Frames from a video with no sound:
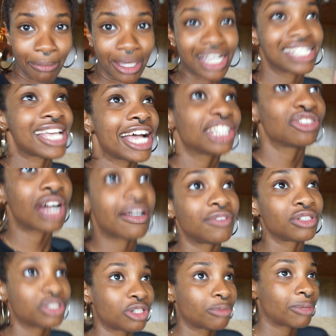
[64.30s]
because I travel
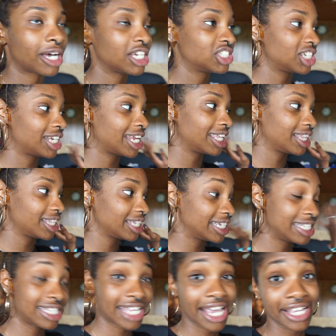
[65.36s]
so much and I he
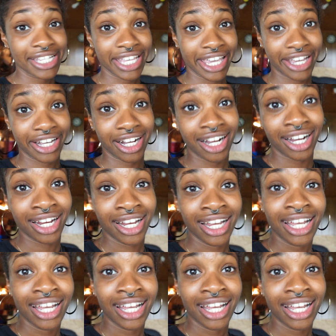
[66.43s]
stays here,